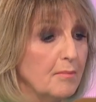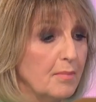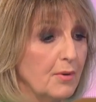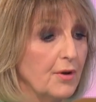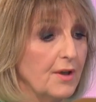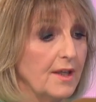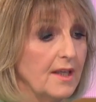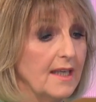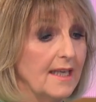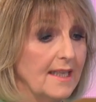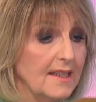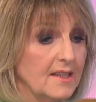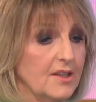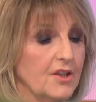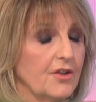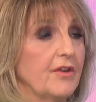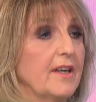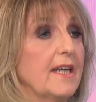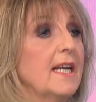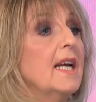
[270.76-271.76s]
point in
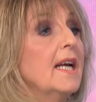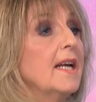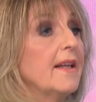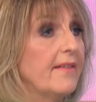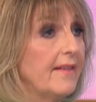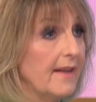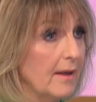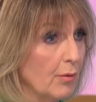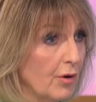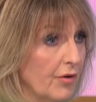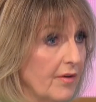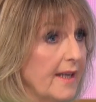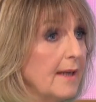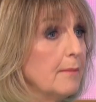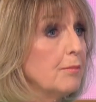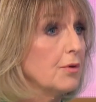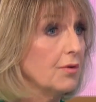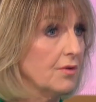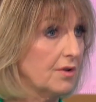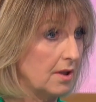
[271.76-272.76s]
history, they were
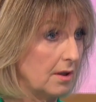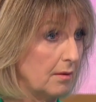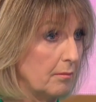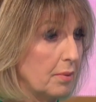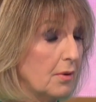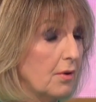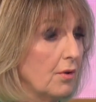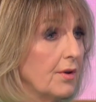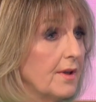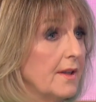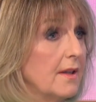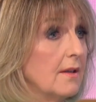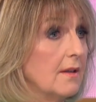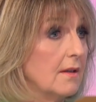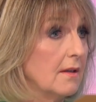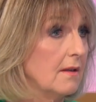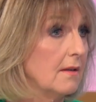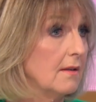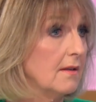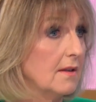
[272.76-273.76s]
able to employ
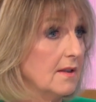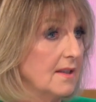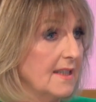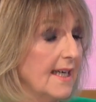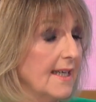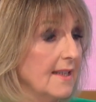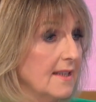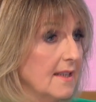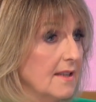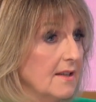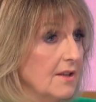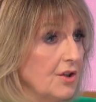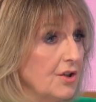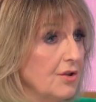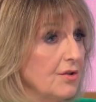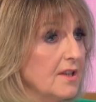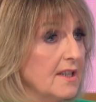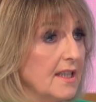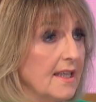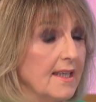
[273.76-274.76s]
the the tactic that
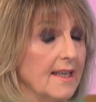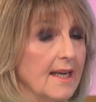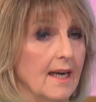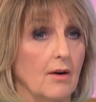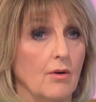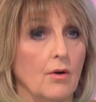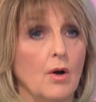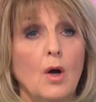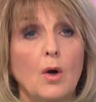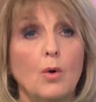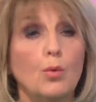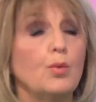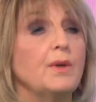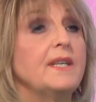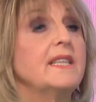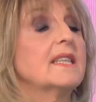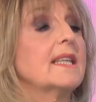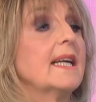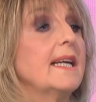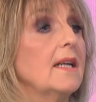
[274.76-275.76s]
you say, Carol,
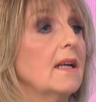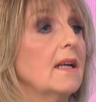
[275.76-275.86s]
we say